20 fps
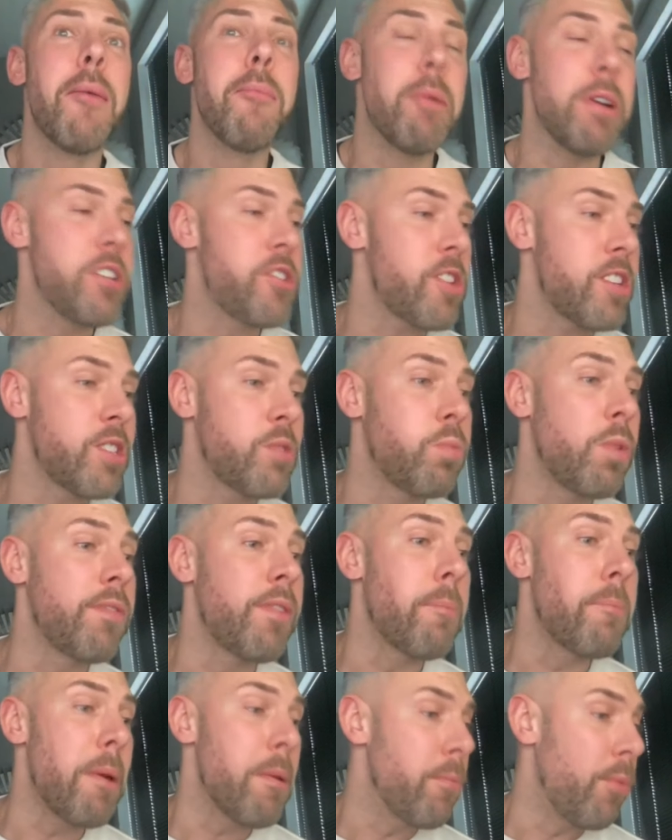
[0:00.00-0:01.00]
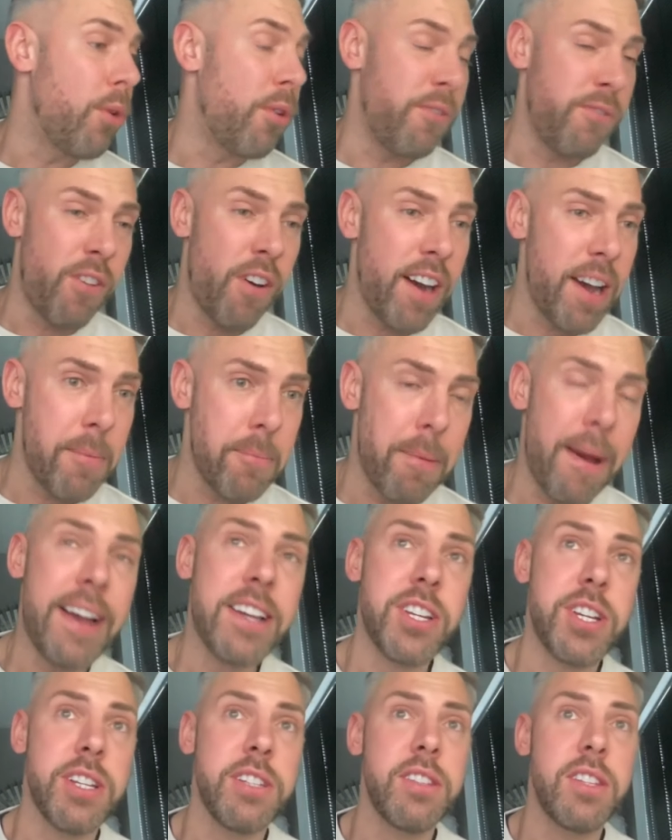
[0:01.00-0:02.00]
but just with a bit more fight and
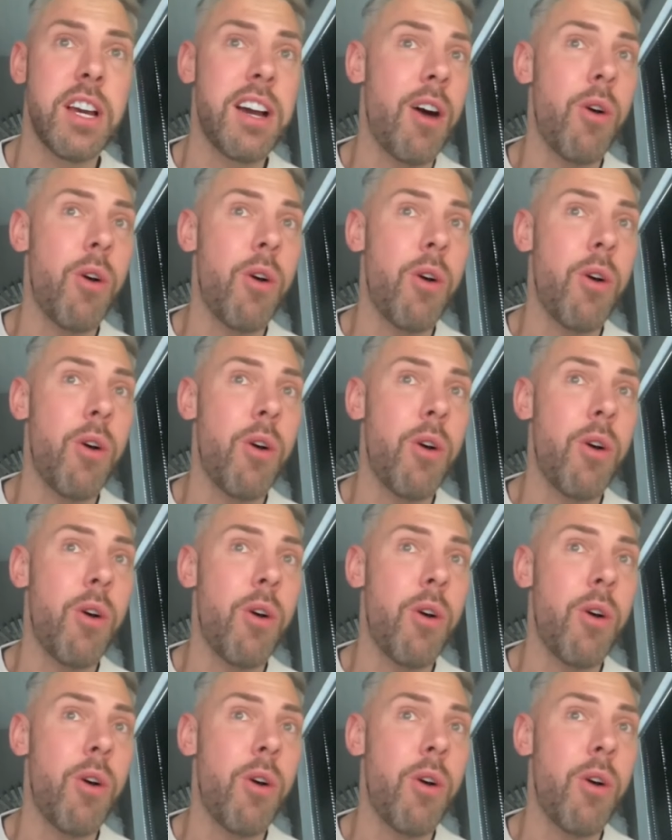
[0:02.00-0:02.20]
passion that